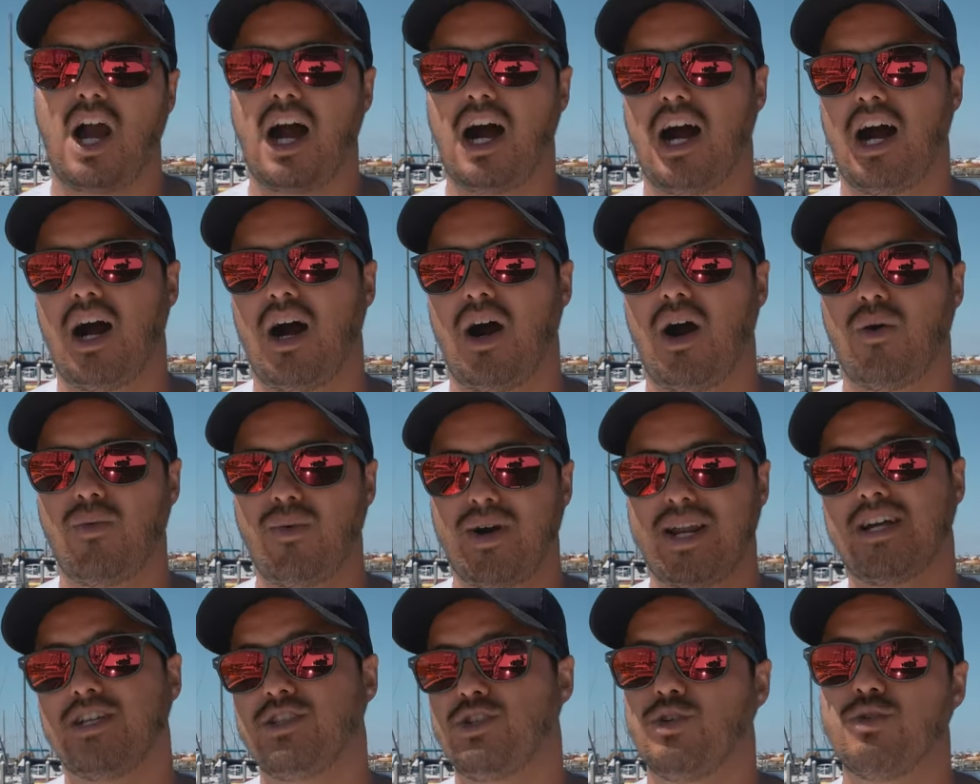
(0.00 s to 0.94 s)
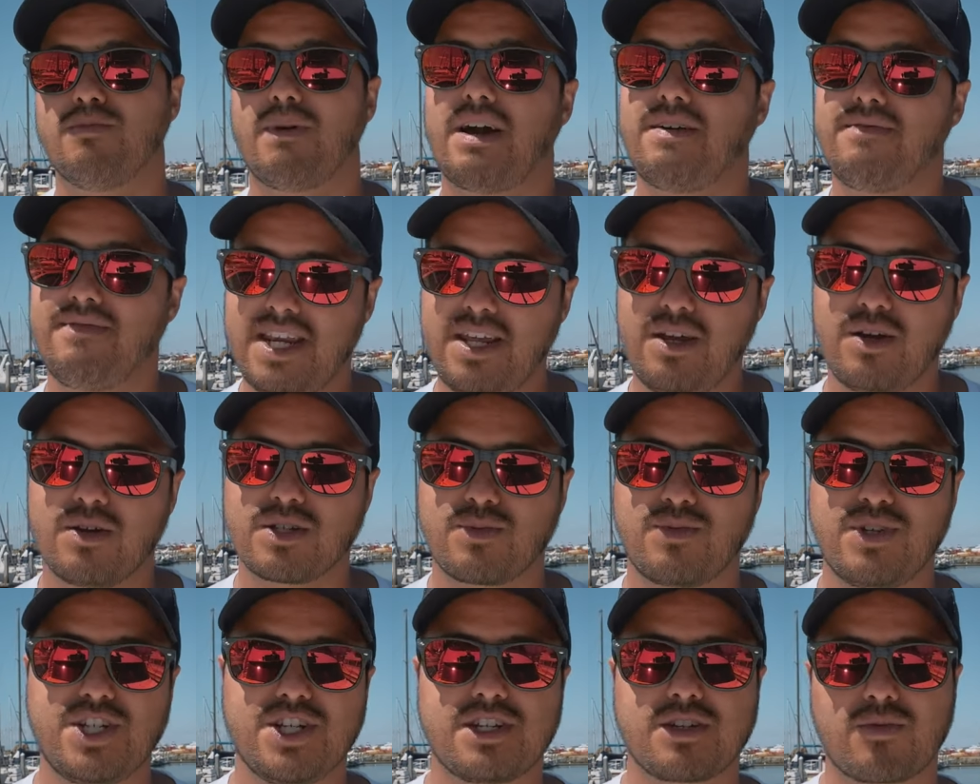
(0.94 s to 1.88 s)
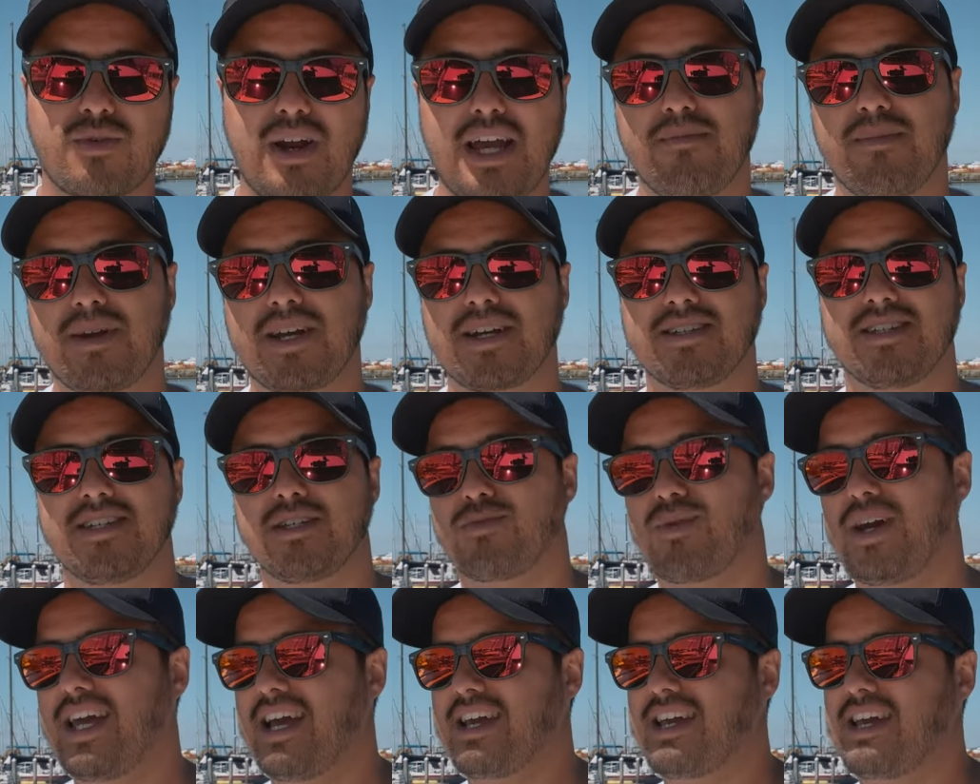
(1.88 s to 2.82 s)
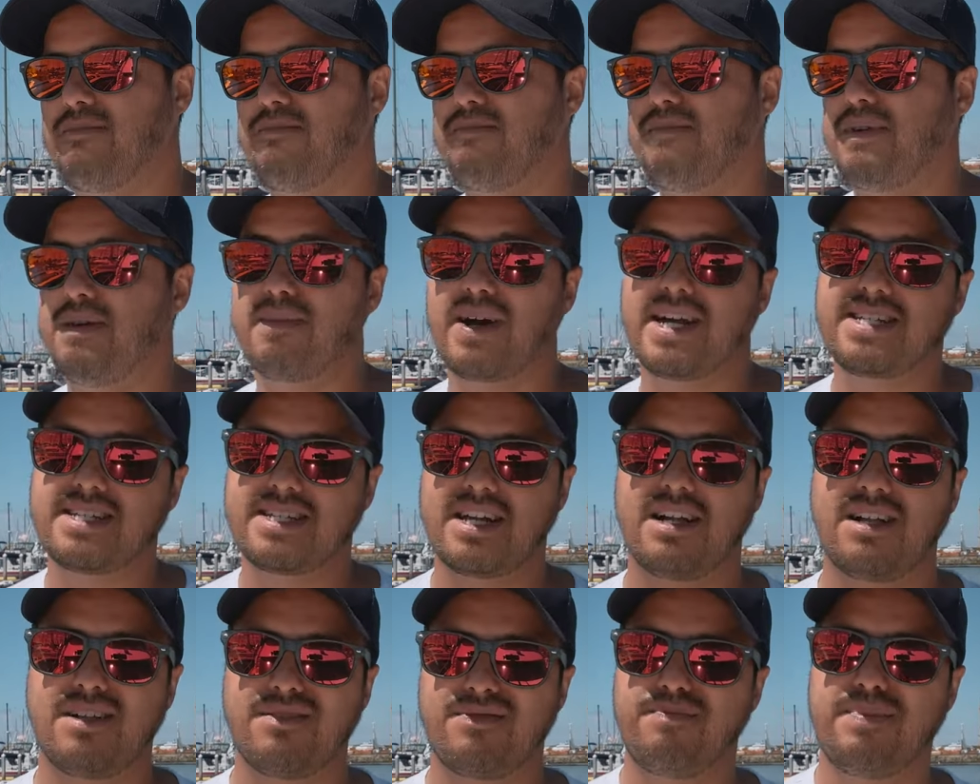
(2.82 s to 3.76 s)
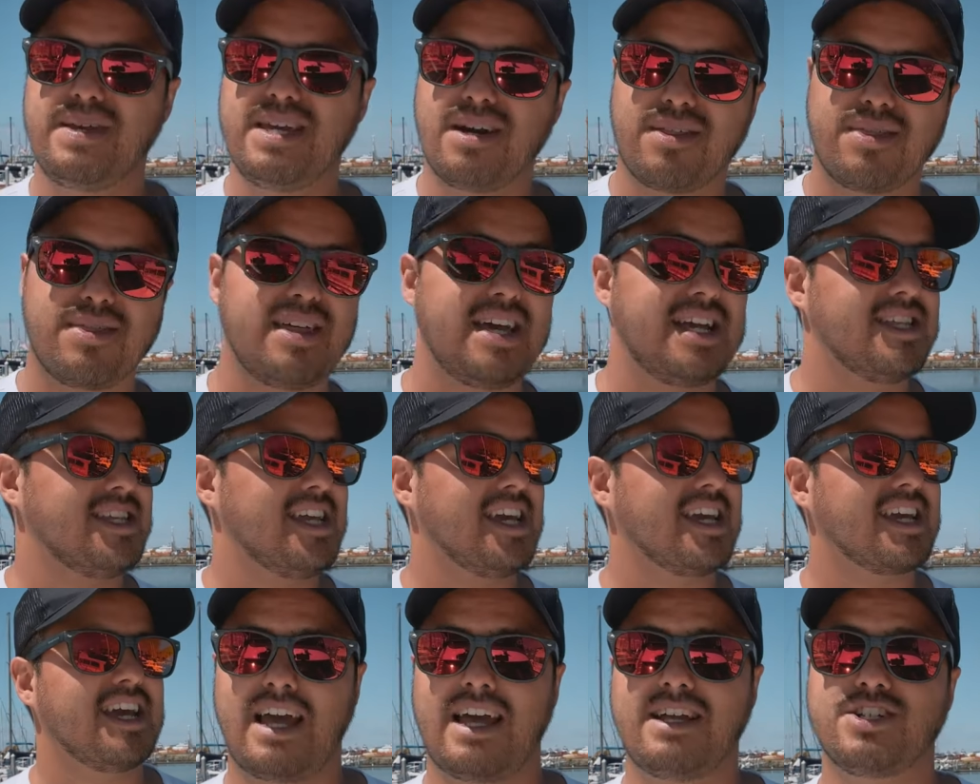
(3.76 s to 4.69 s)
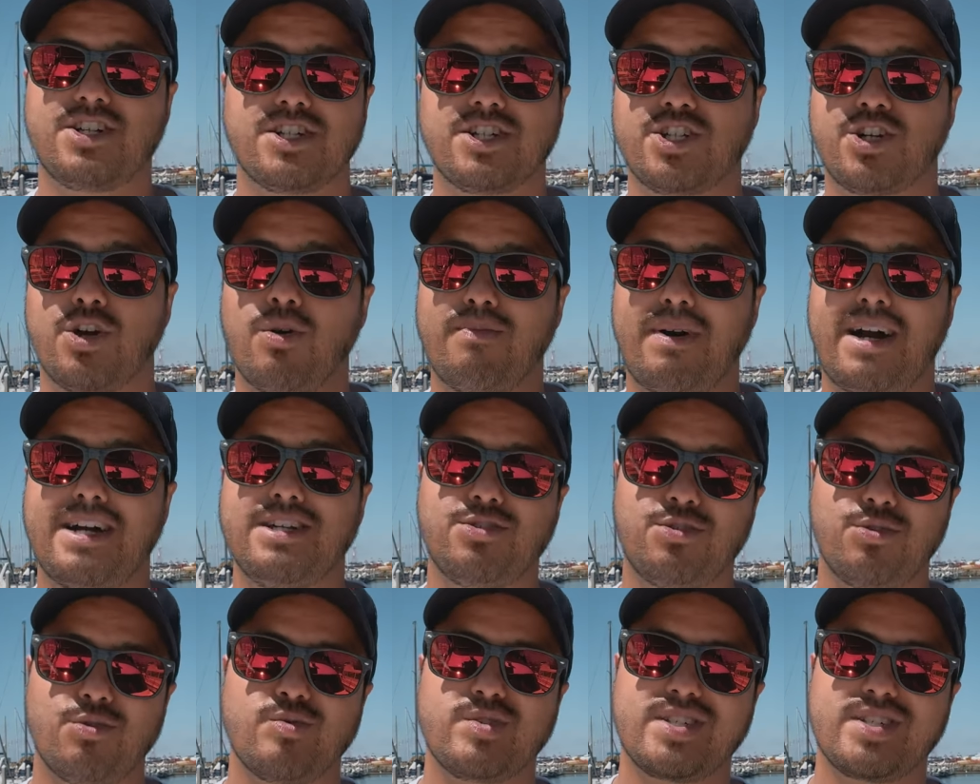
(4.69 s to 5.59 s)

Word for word: uh, when I do my videos, which is great because this way I can be myself, be authentic, and just show my true